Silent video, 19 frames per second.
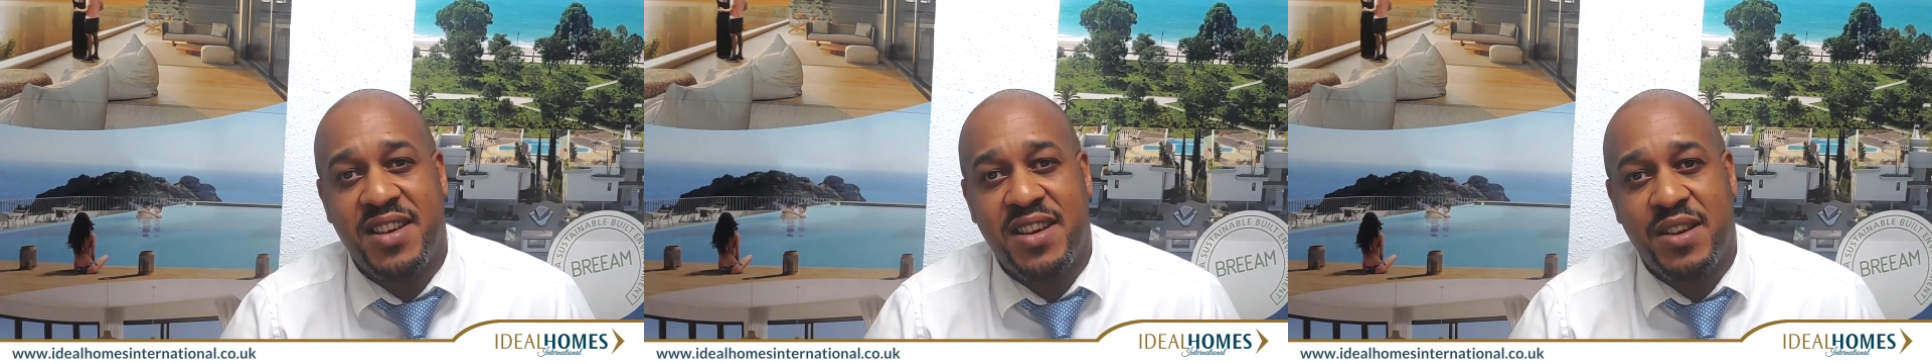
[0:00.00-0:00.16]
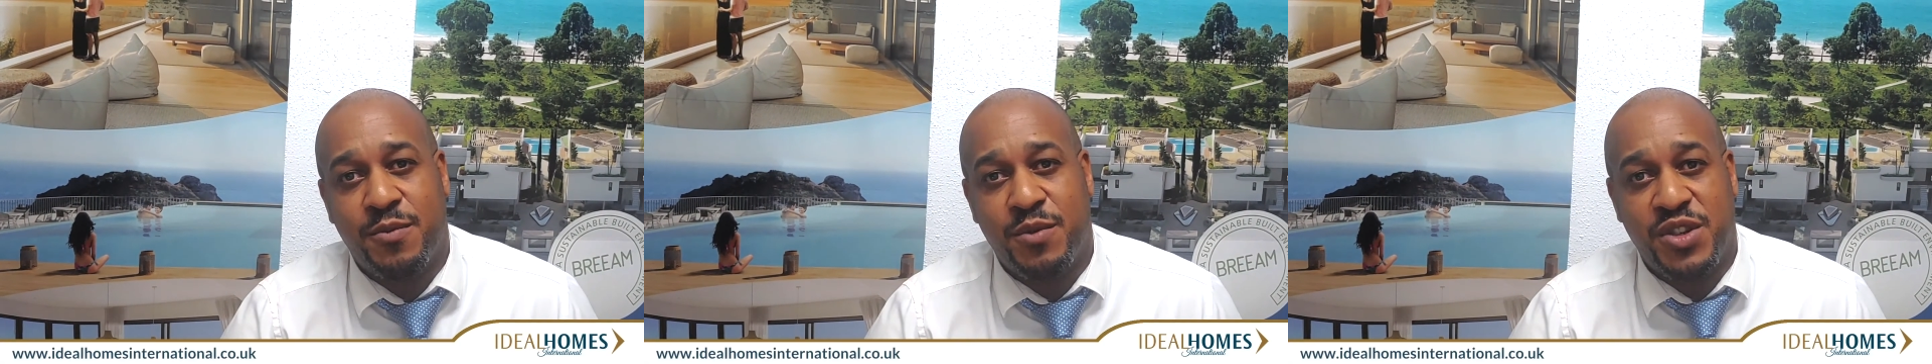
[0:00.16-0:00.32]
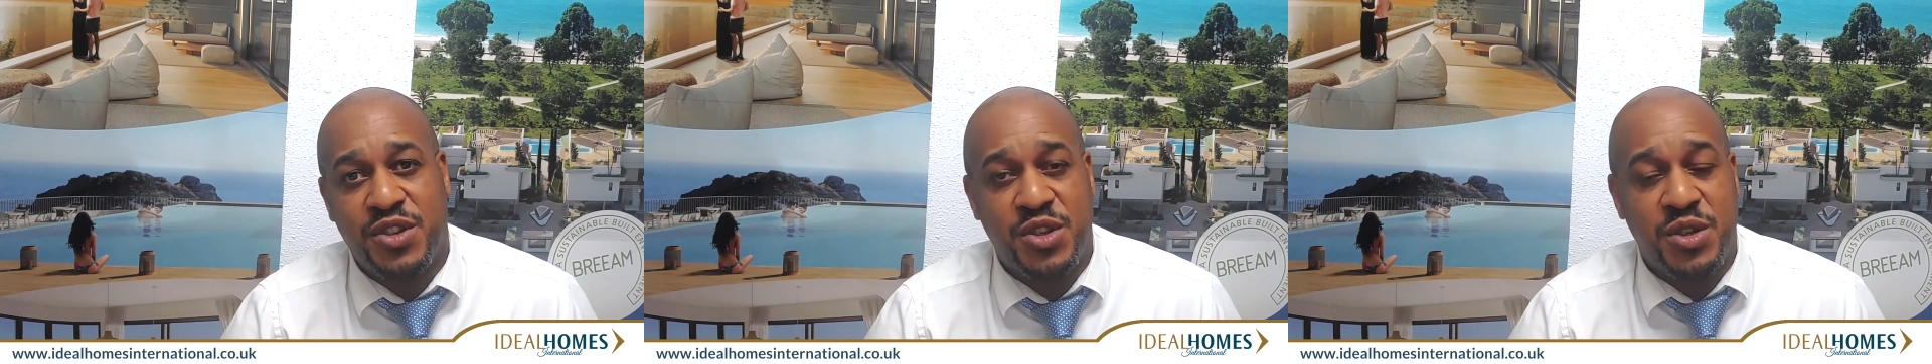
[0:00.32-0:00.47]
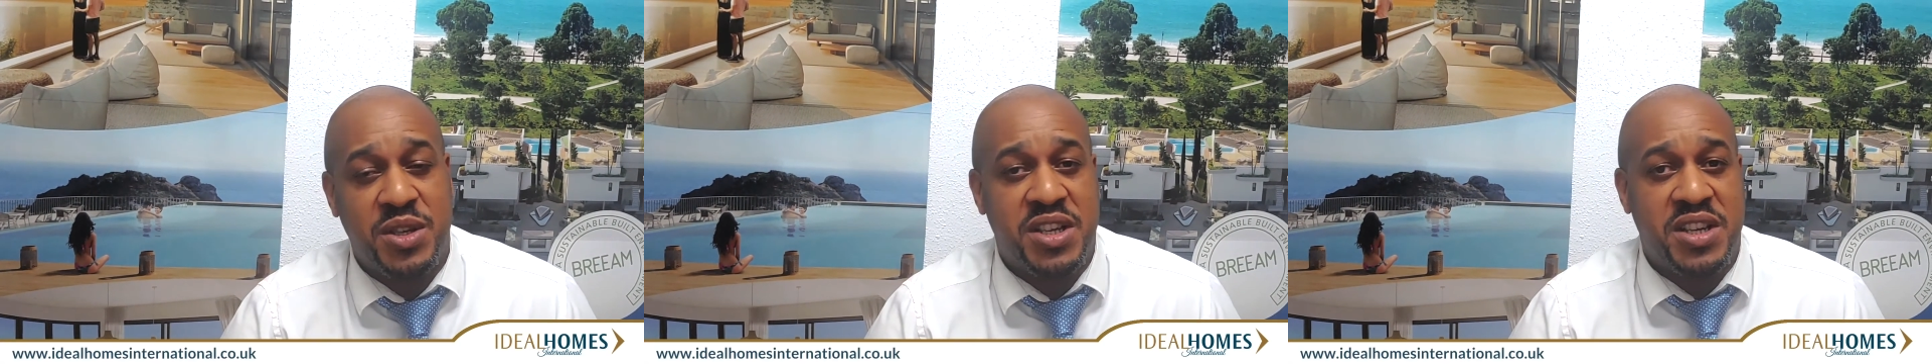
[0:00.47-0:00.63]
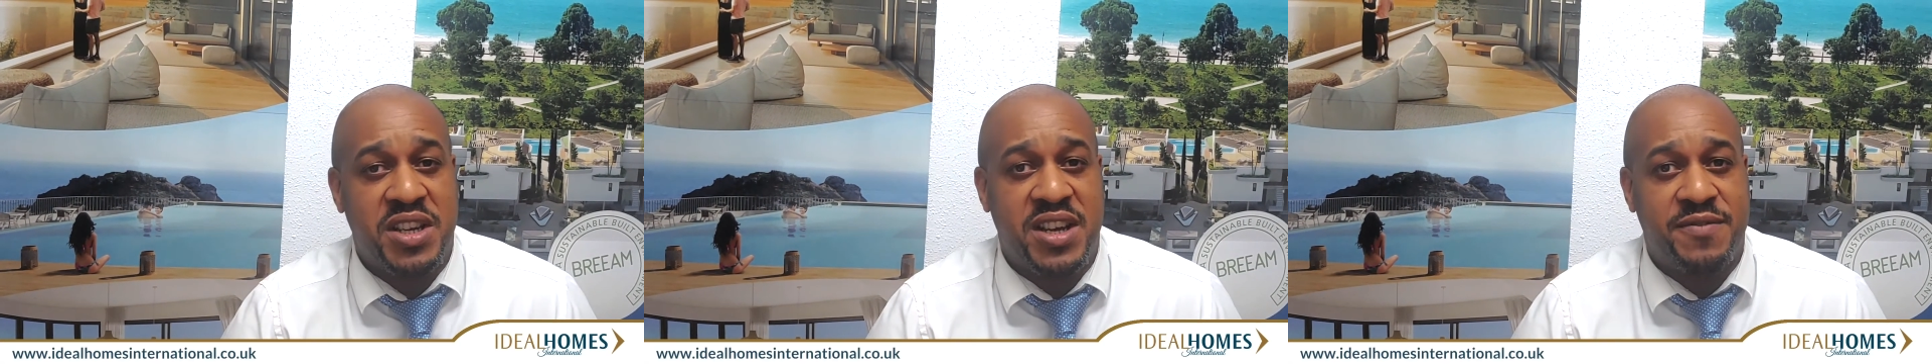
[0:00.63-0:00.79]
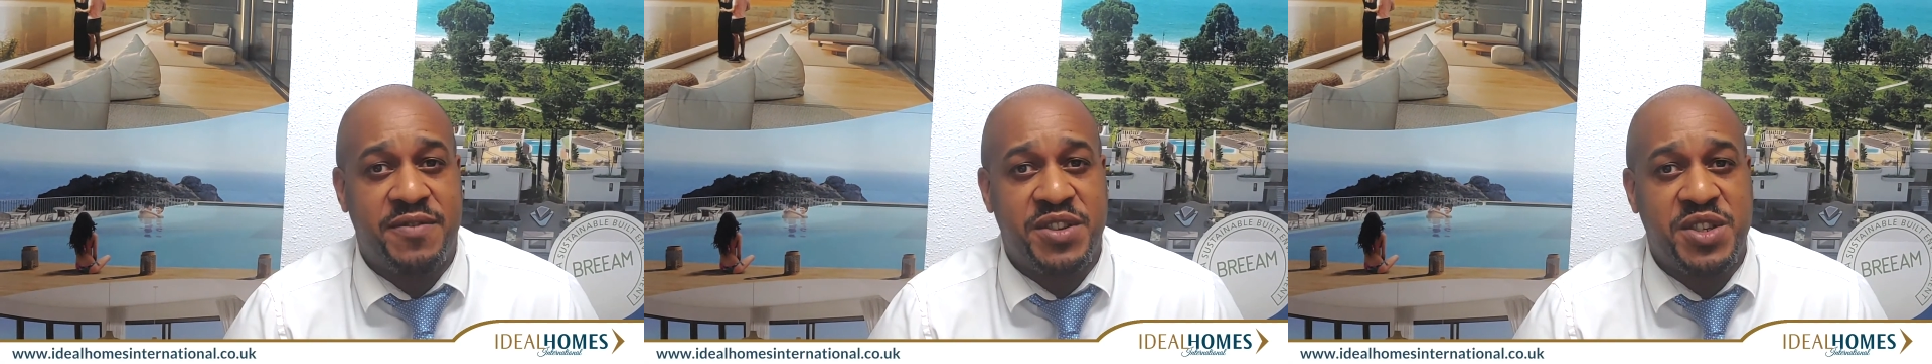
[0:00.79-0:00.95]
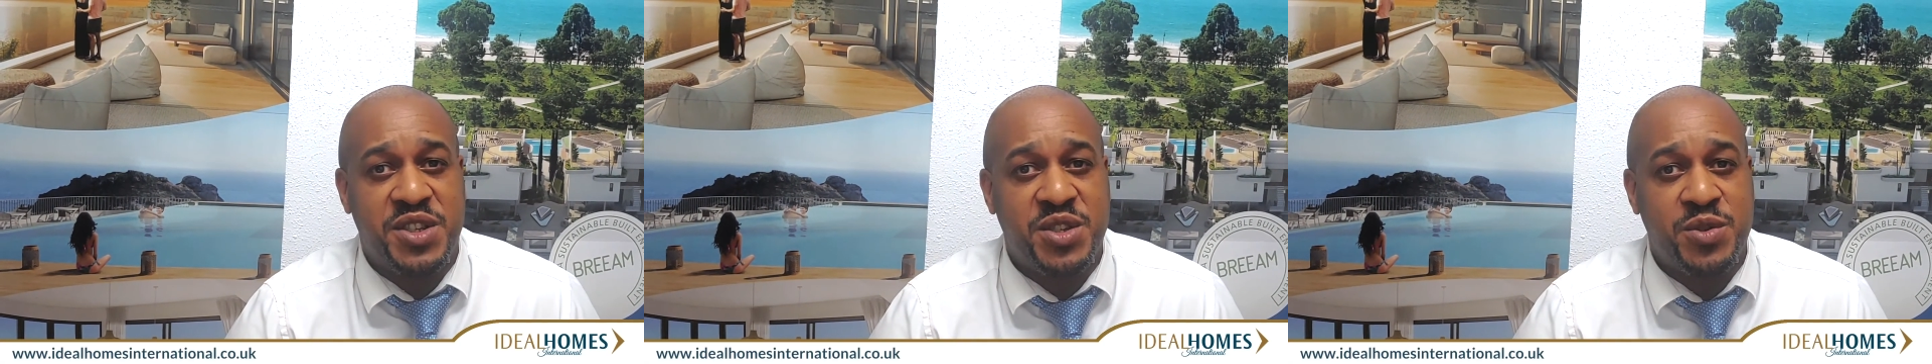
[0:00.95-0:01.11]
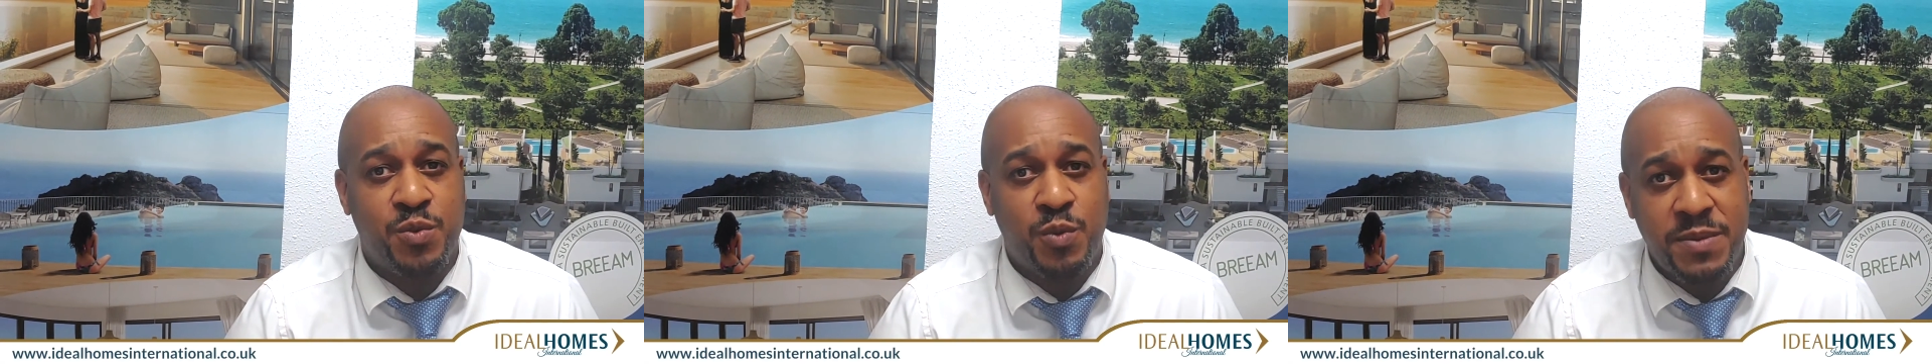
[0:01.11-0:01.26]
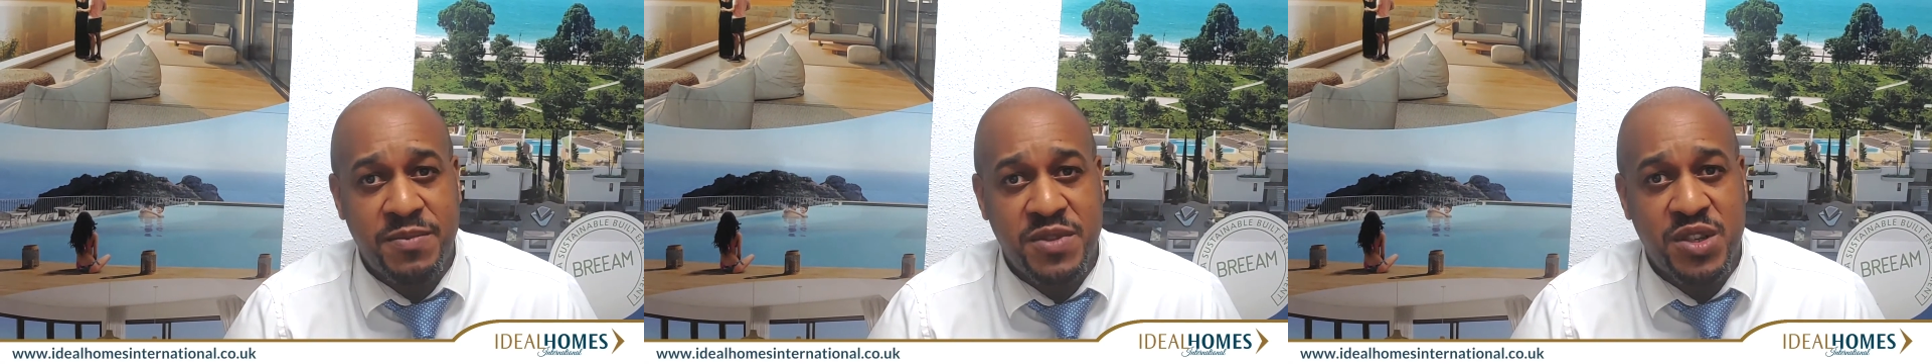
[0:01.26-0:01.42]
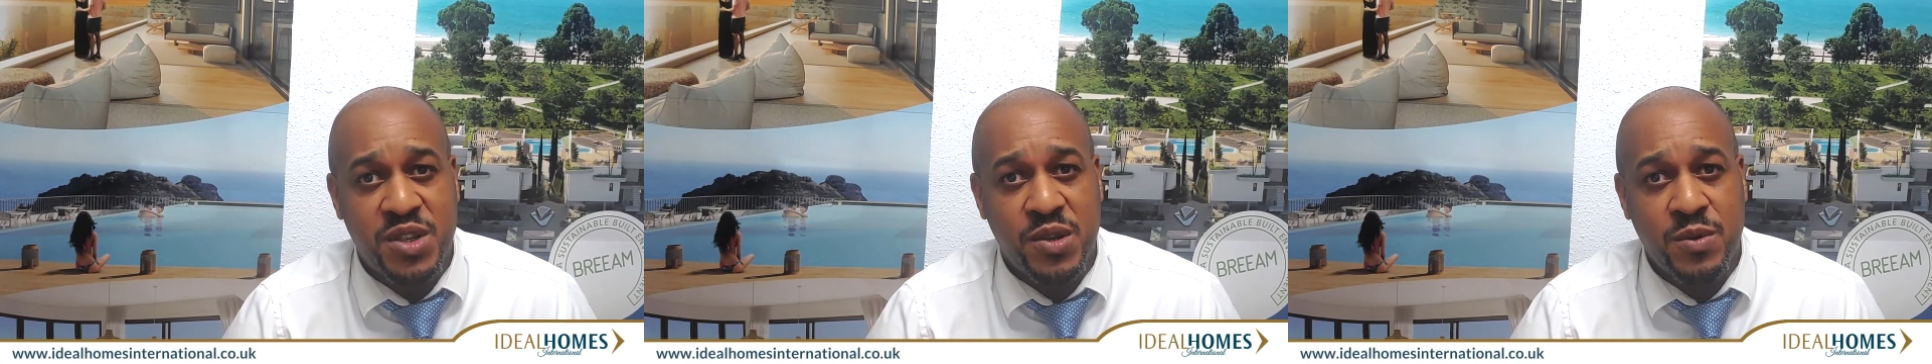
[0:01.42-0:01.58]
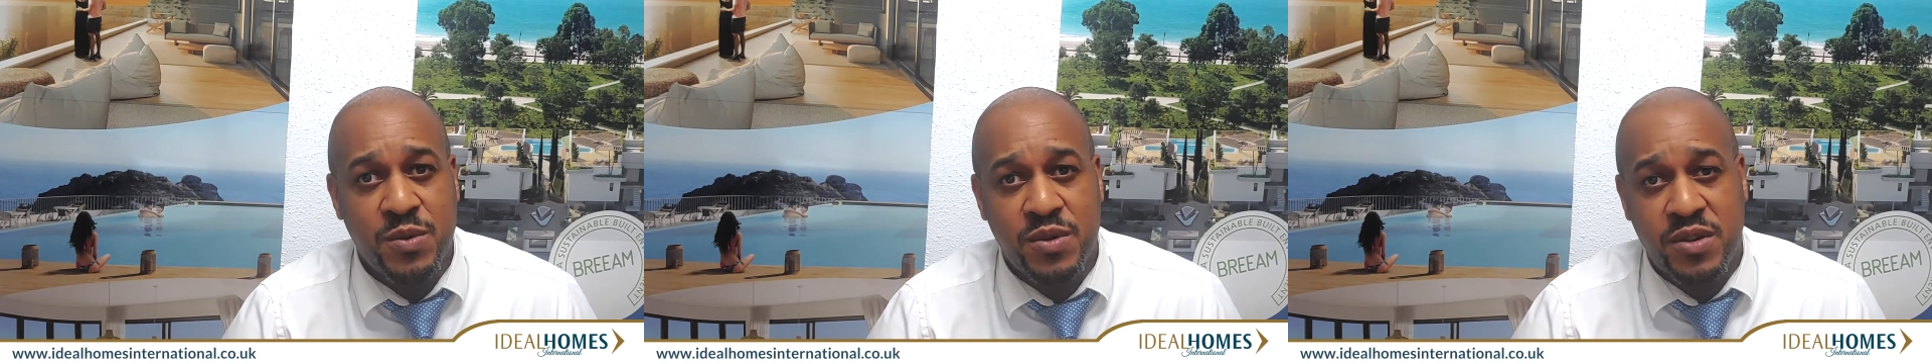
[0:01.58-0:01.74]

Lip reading: which you can either swim to